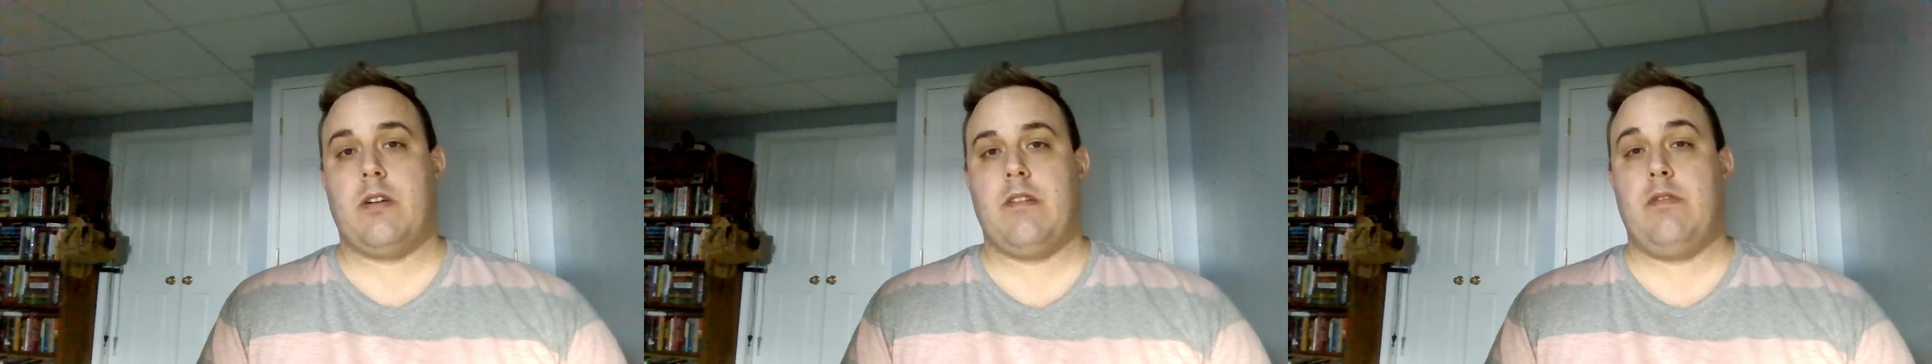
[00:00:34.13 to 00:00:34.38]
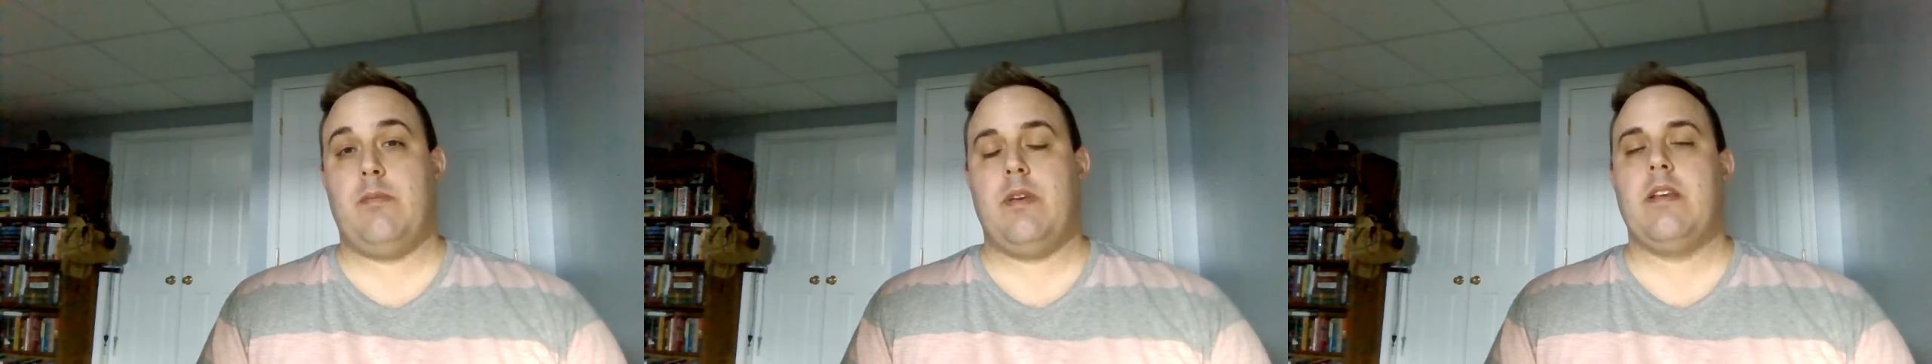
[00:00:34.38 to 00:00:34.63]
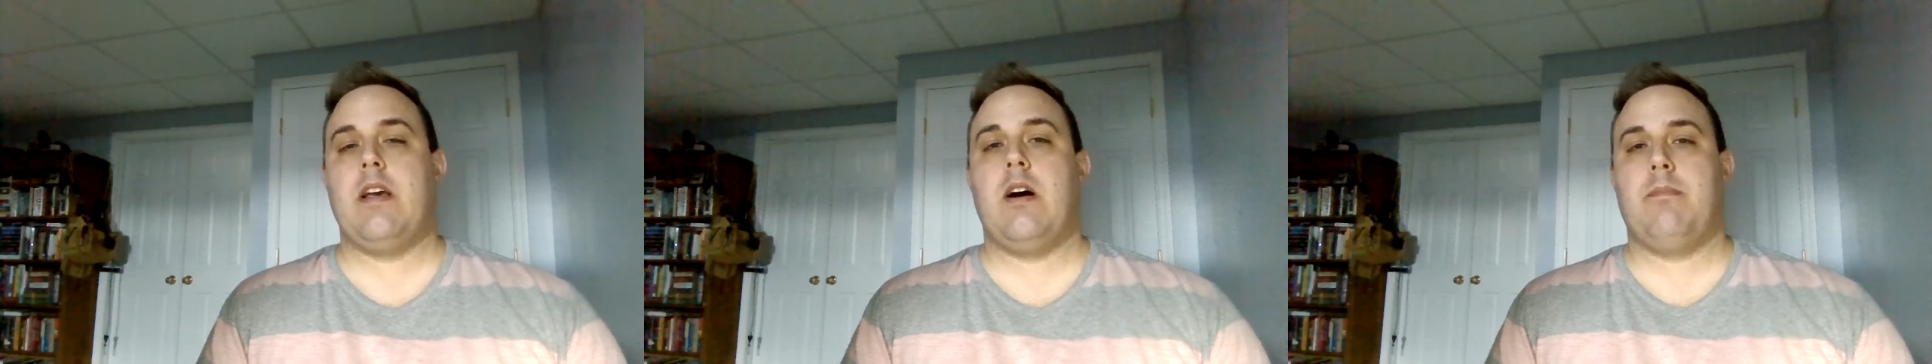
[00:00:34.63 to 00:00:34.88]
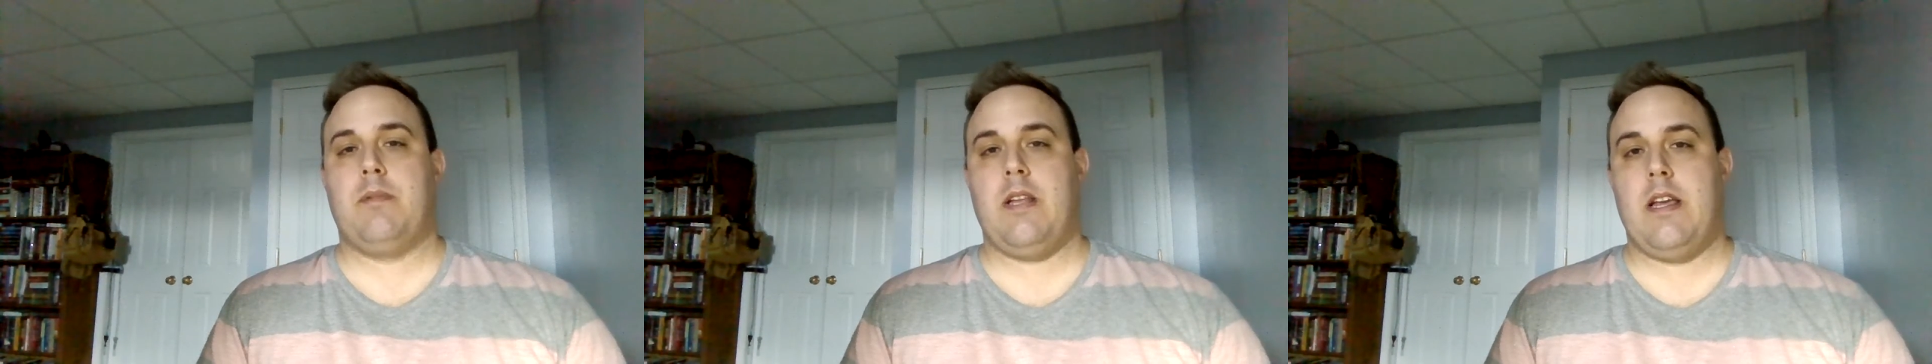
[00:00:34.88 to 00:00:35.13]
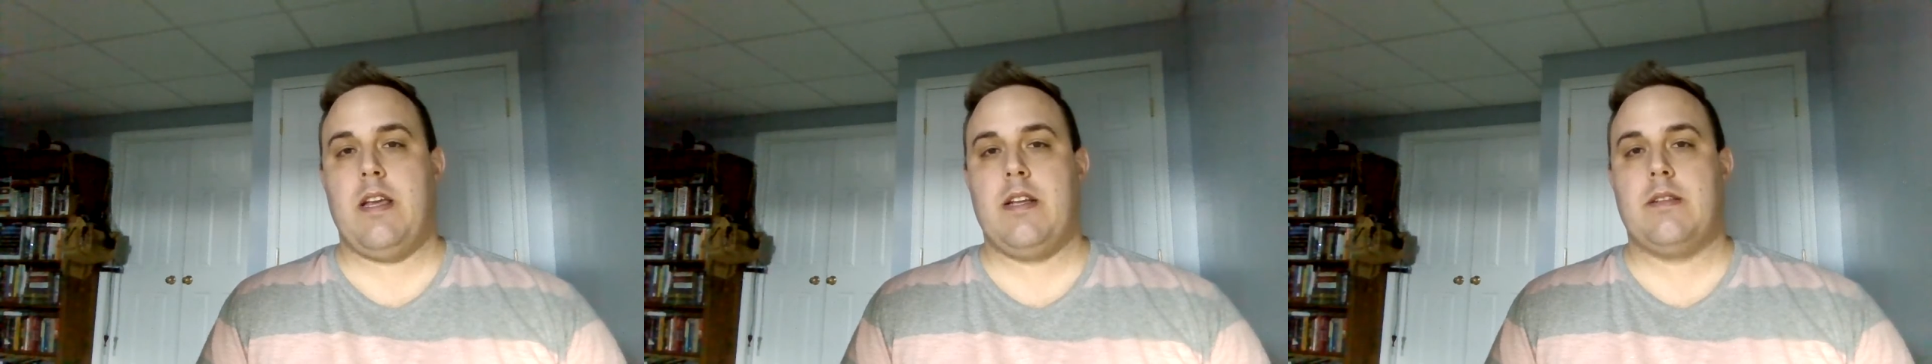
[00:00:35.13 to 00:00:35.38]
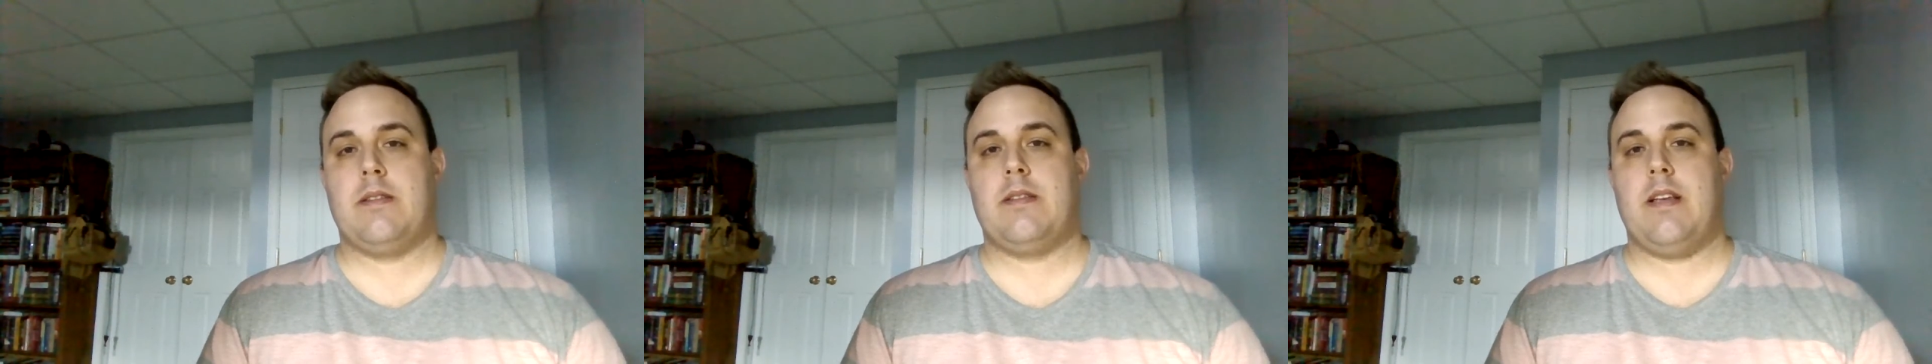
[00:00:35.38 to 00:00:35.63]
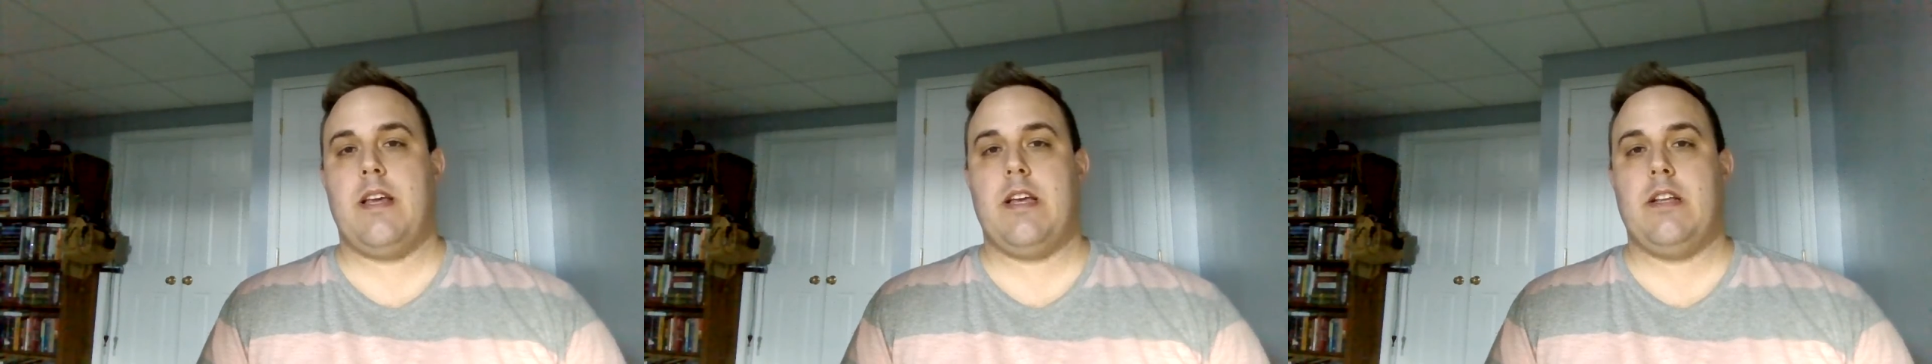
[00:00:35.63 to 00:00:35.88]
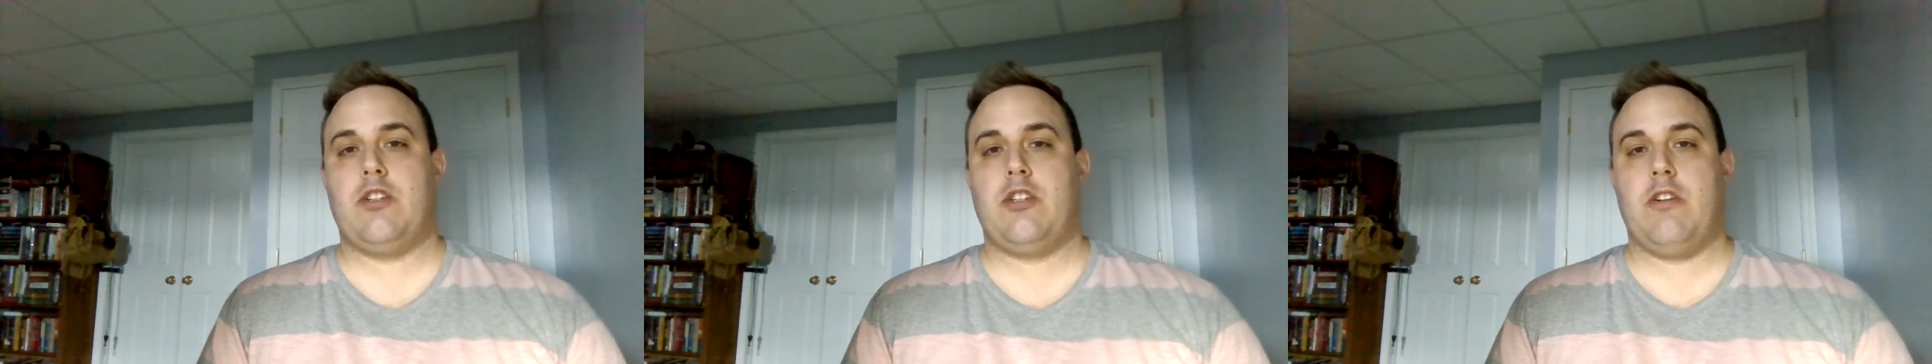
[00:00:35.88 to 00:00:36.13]
giving me updates
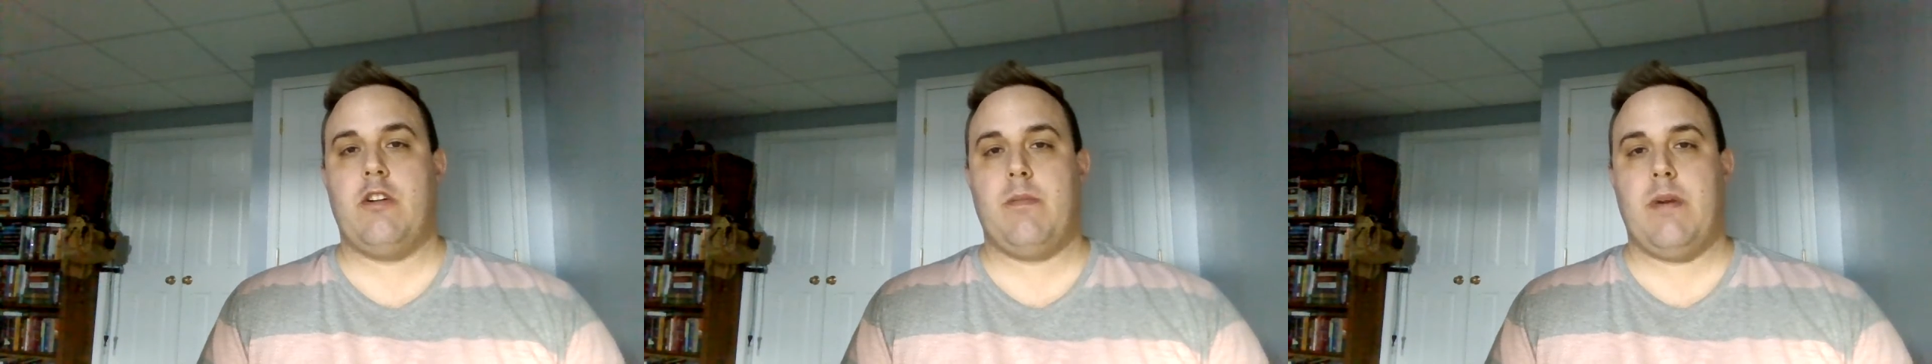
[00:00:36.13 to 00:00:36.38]
and showing